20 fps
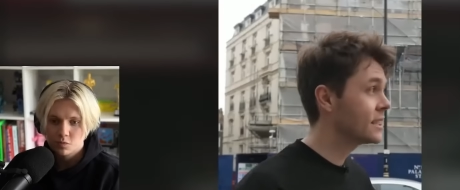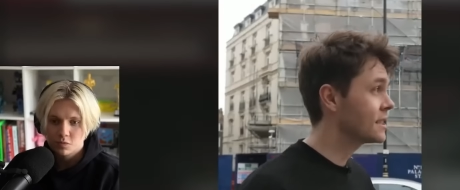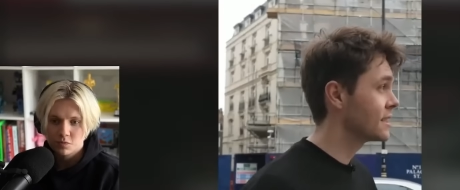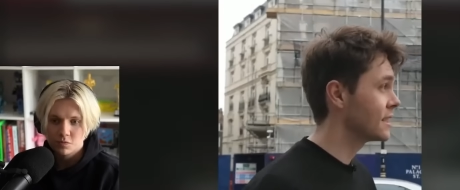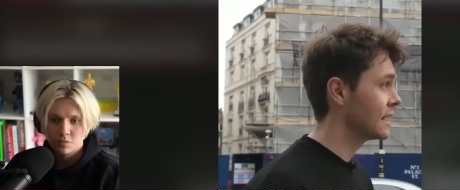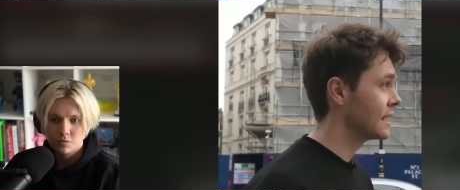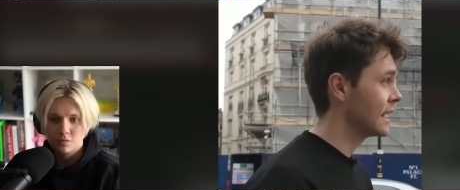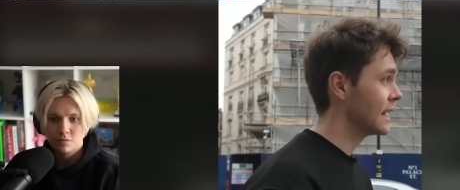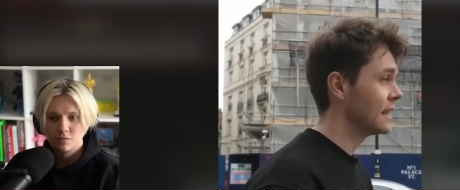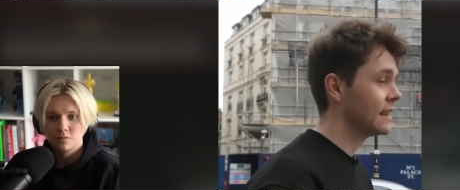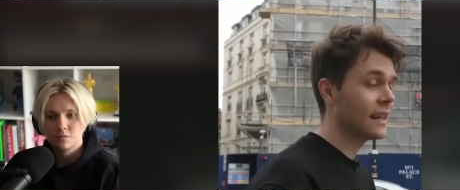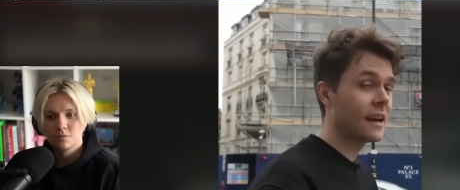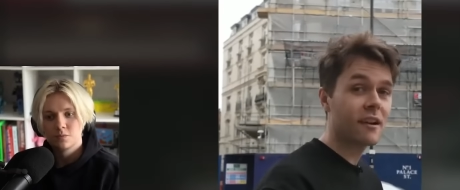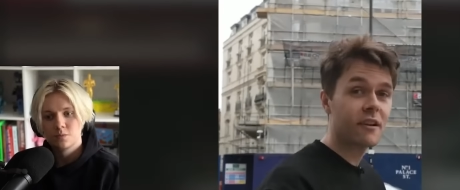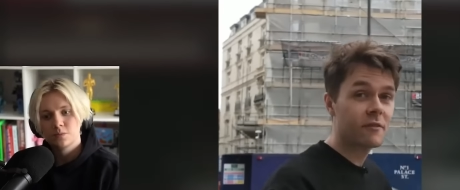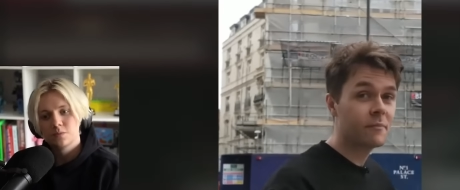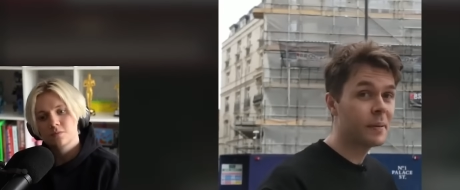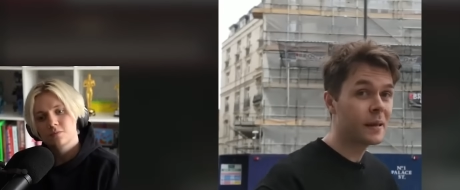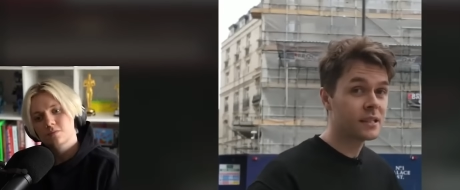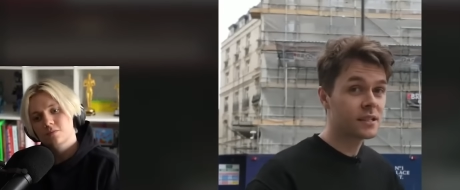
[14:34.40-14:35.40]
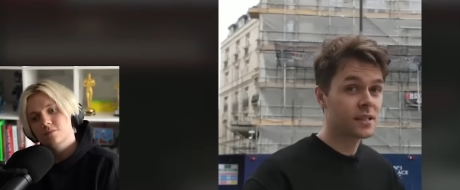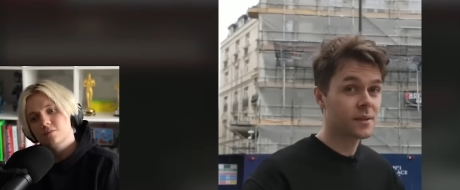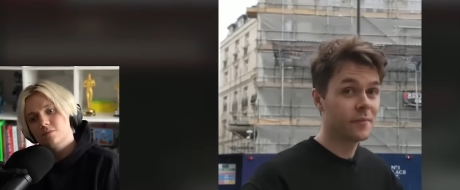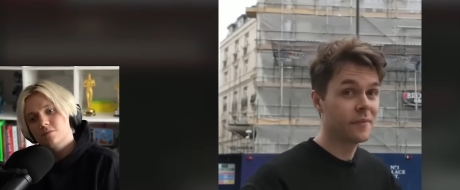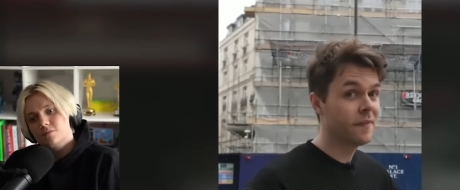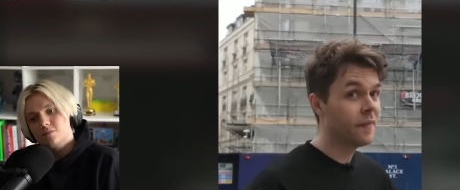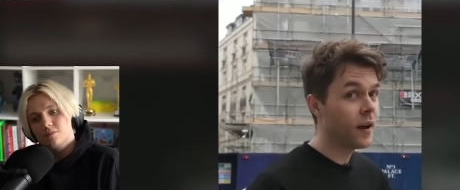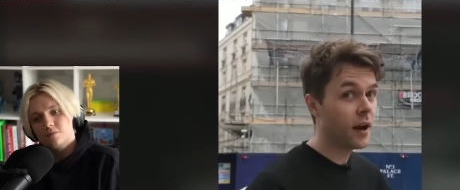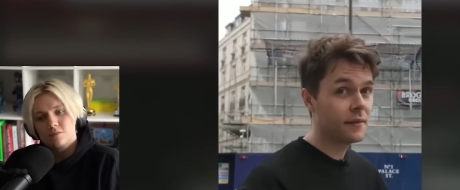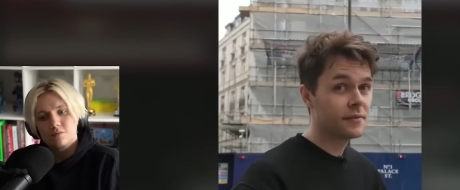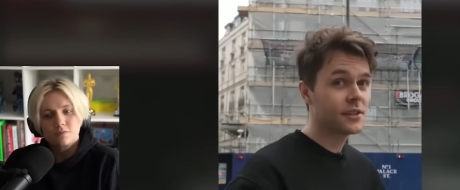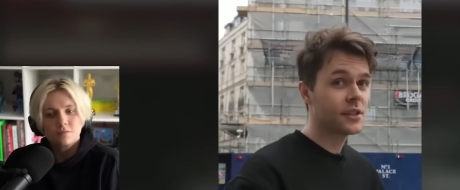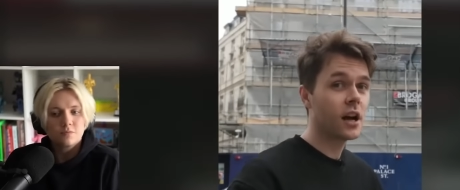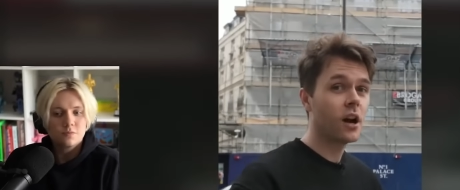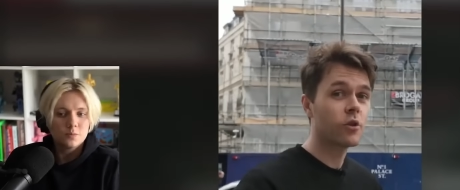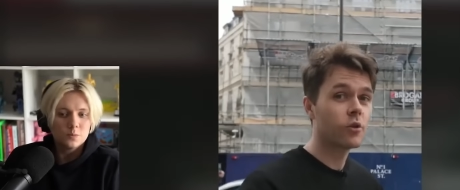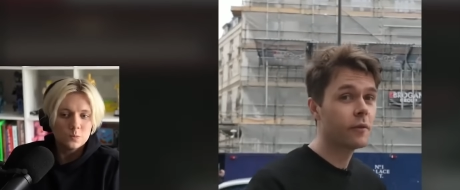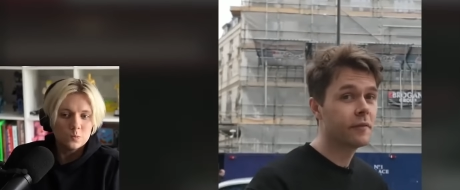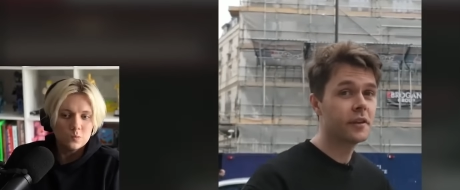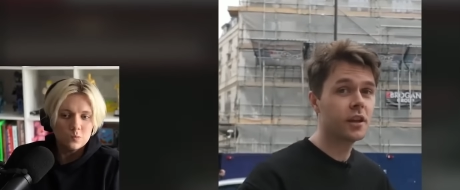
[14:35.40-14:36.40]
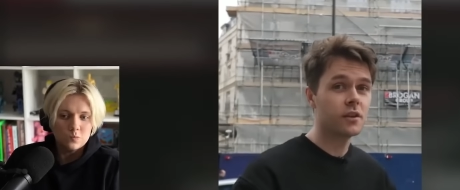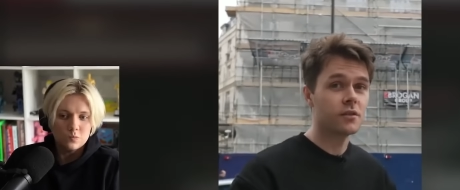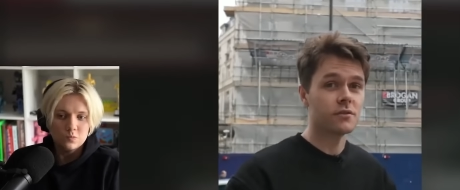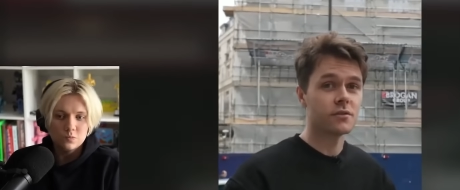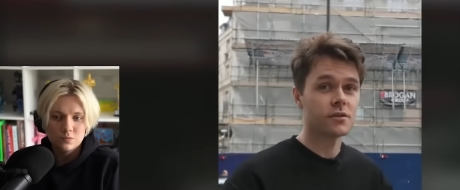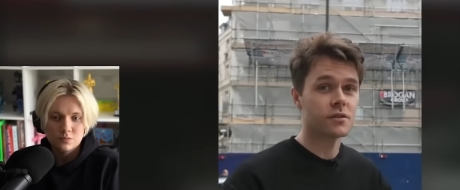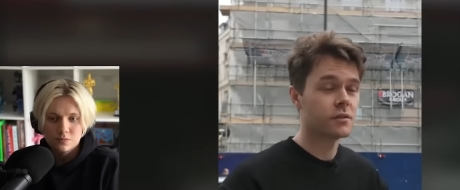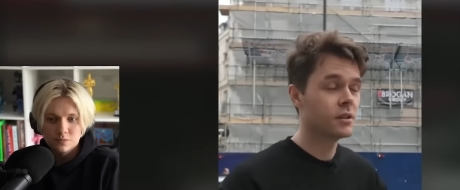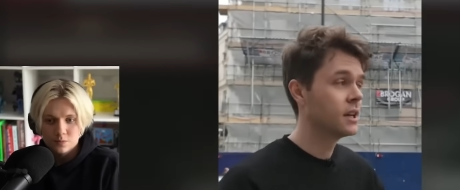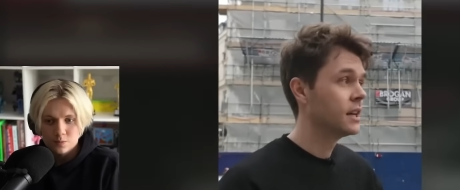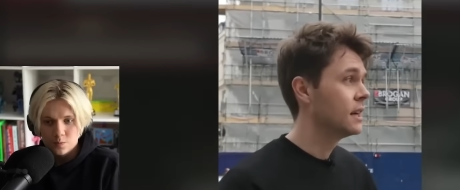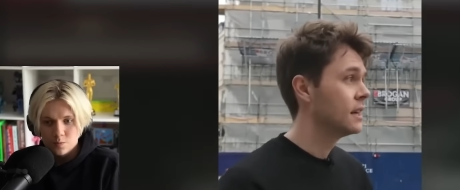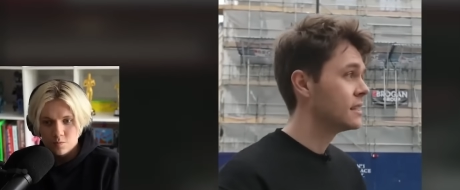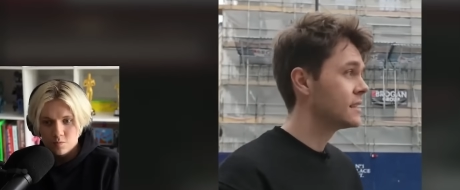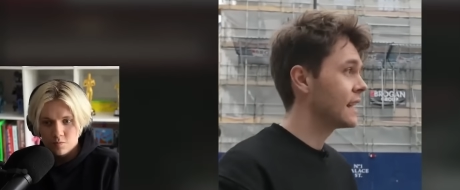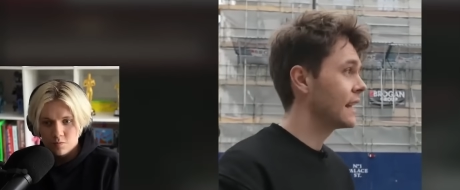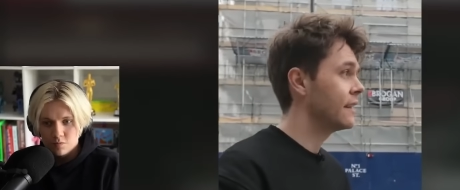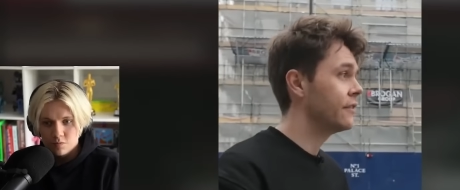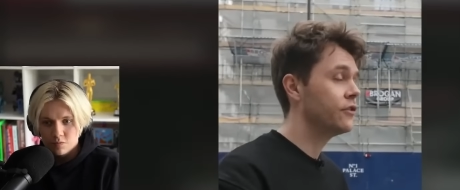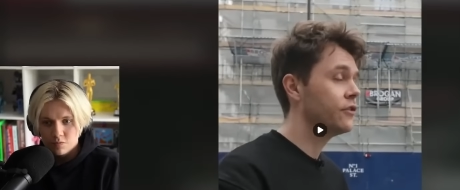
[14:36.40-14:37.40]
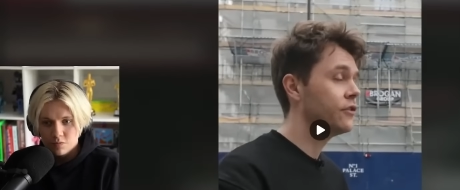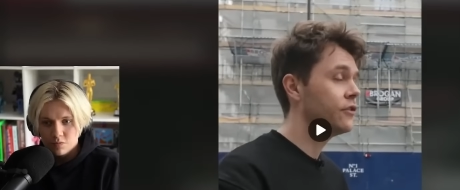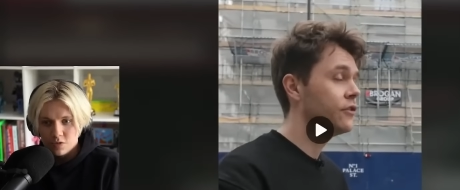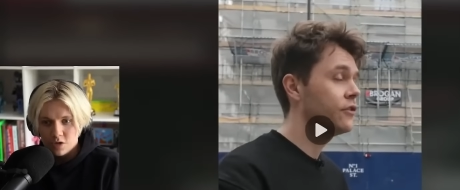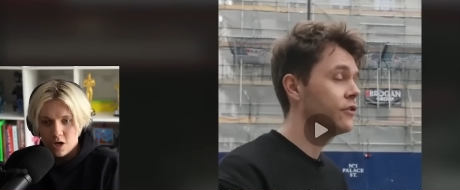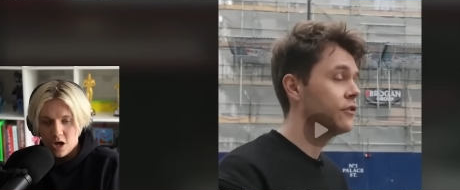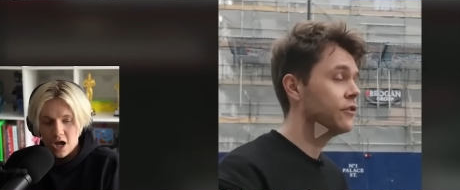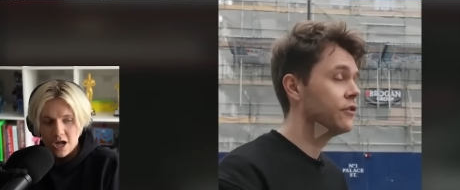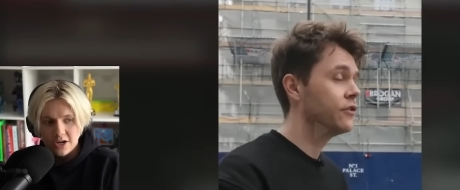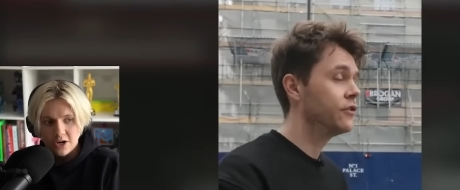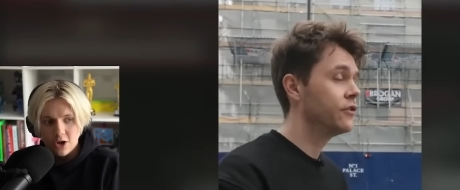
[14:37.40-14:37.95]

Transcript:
Speaker 1: Recently there have been some five-star reviews saying... I